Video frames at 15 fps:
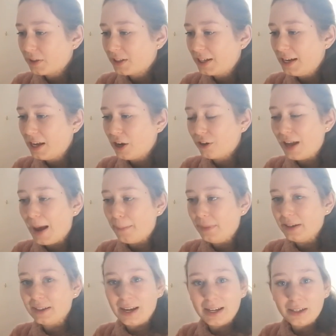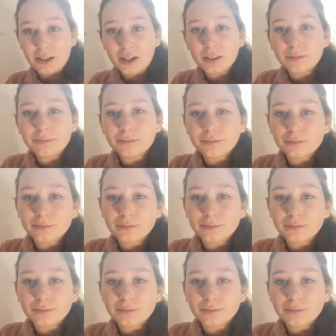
silicone applicator.